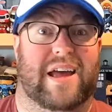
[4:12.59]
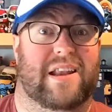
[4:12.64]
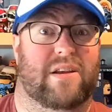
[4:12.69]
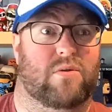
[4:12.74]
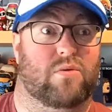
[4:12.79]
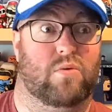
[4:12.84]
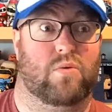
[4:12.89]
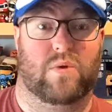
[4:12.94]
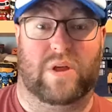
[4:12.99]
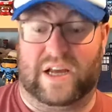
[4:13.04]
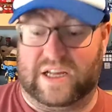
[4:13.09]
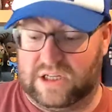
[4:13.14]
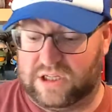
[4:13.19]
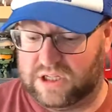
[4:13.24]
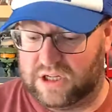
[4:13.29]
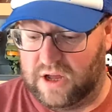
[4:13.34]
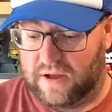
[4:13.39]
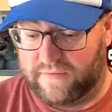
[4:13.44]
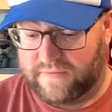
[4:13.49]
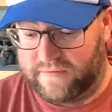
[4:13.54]
and all that
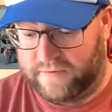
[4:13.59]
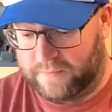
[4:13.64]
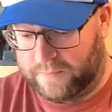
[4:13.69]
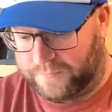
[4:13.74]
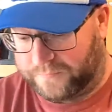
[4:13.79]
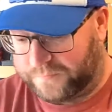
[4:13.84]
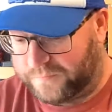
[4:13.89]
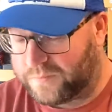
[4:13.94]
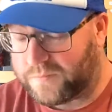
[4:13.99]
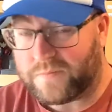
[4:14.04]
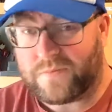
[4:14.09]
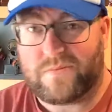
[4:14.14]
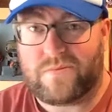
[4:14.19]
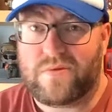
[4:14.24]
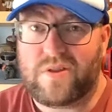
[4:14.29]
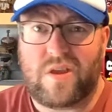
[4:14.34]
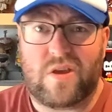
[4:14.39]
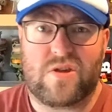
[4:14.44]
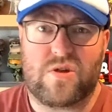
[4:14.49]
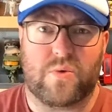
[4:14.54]
stuff.
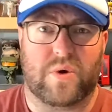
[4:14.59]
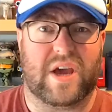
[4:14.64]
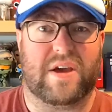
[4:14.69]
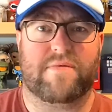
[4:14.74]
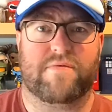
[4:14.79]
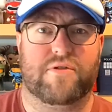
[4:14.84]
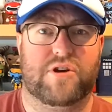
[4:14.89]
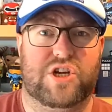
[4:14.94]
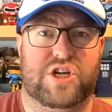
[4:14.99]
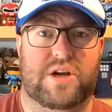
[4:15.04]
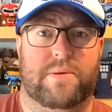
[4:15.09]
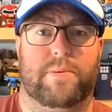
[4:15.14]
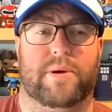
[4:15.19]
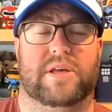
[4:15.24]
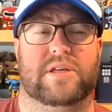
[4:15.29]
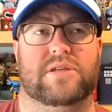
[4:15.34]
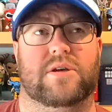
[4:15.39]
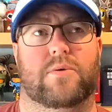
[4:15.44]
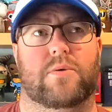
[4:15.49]
So I get free shipping.